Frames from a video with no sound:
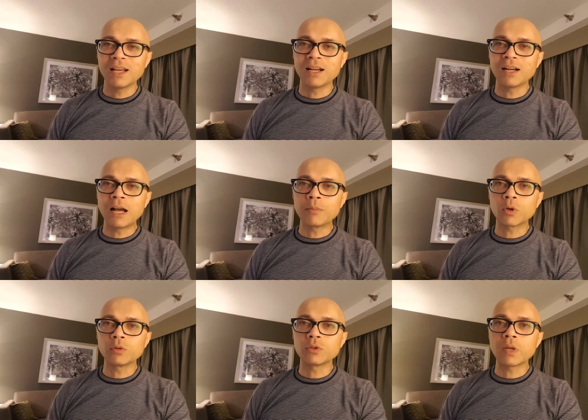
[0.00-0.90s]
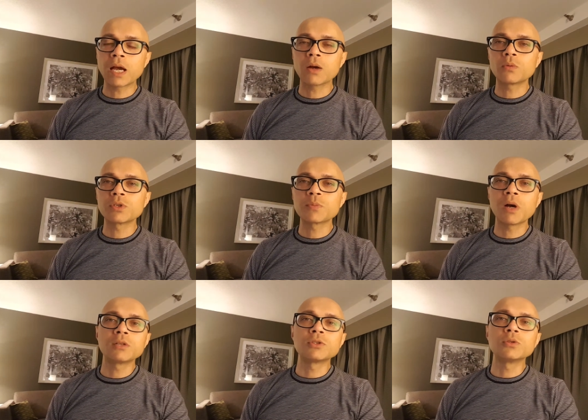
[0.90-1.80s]
I'm going to now
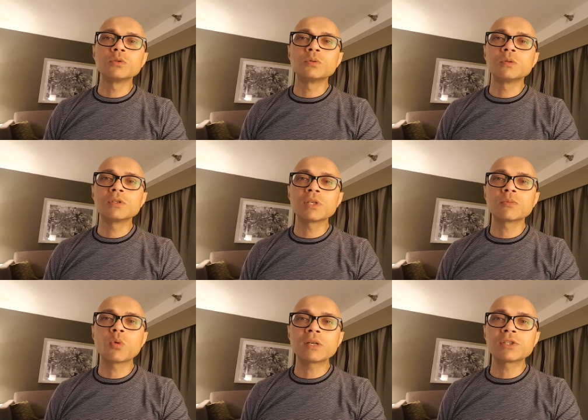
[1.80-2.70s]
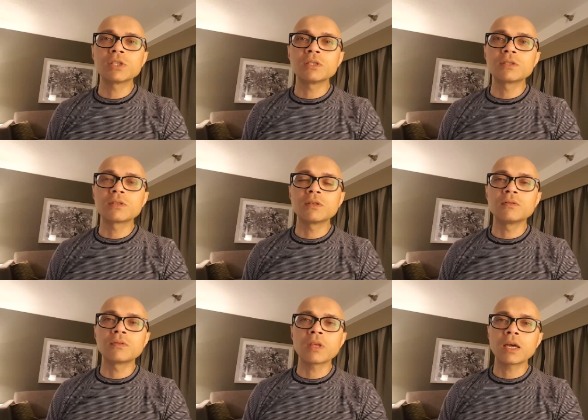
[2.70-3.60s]
respond to some questions
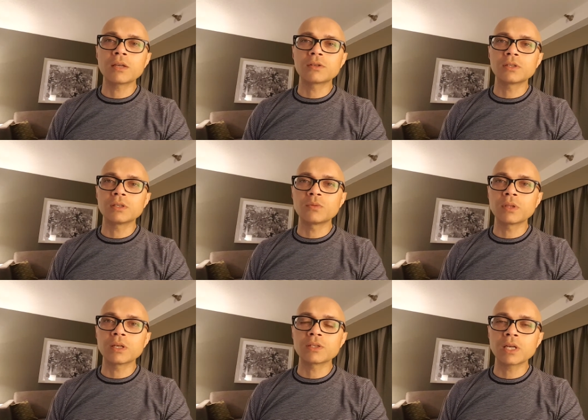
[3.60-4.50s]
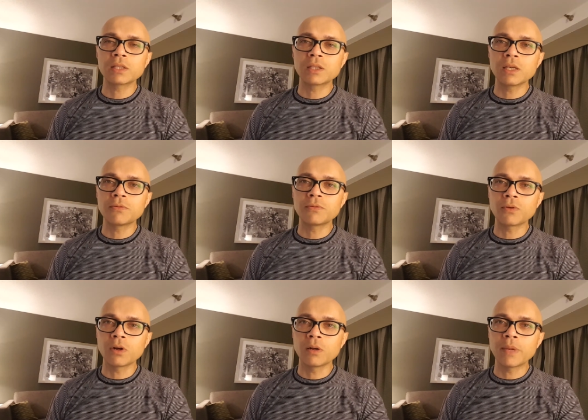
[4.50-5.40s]
that Ridha Satki
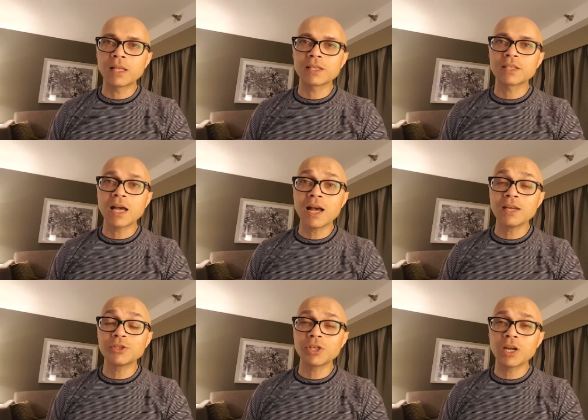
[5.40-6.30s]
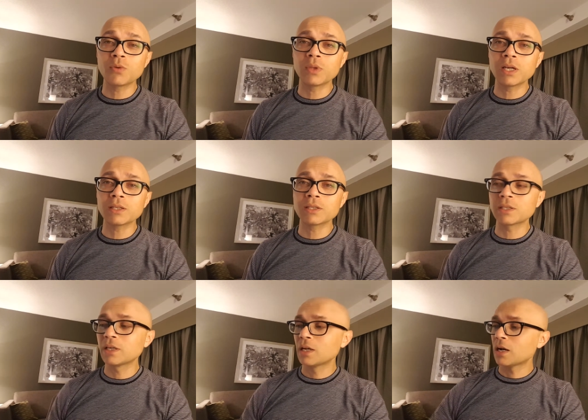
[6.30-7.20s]
from LSI shared with
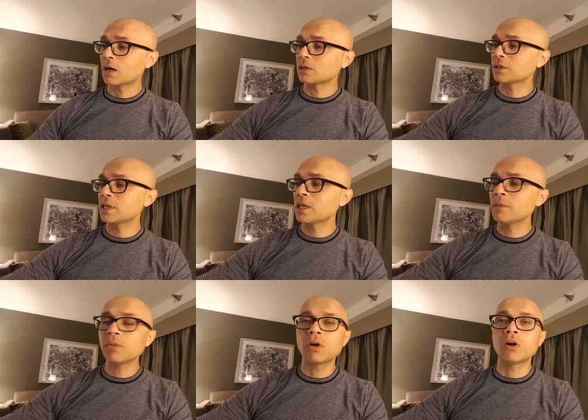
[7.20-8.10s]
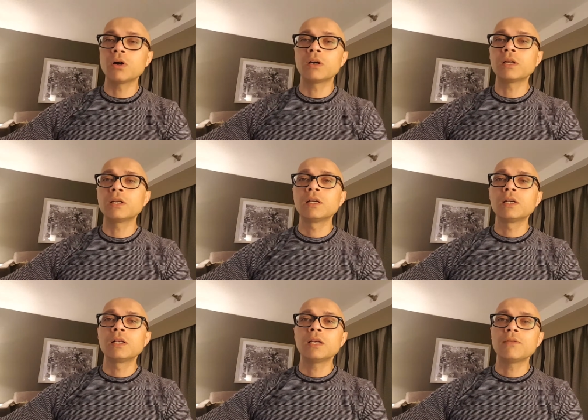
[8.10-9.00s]
us, our team, on
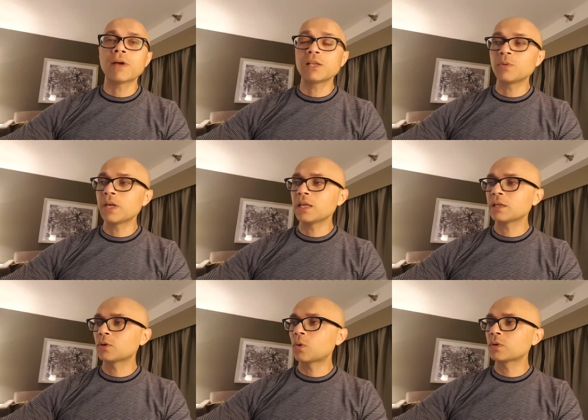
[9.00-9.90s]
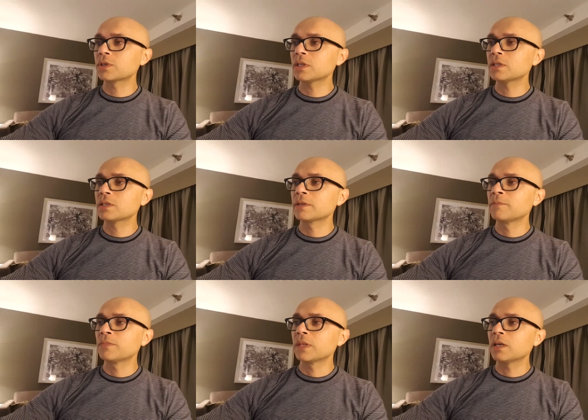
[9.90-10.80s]
evaluating courses,
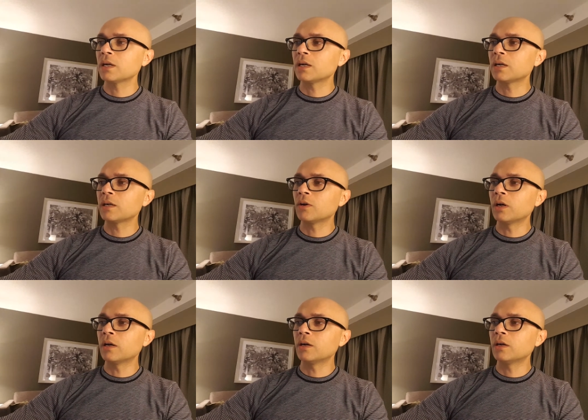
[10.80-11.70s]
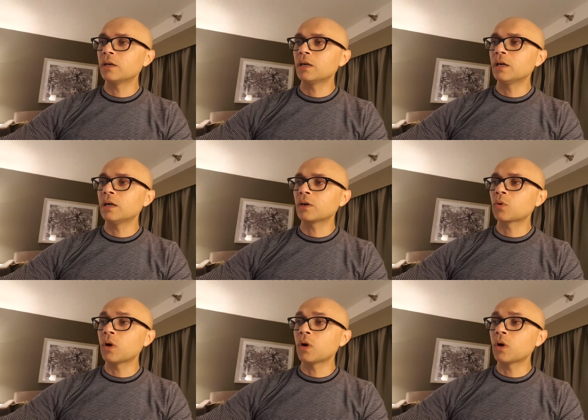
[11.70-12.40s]
basically a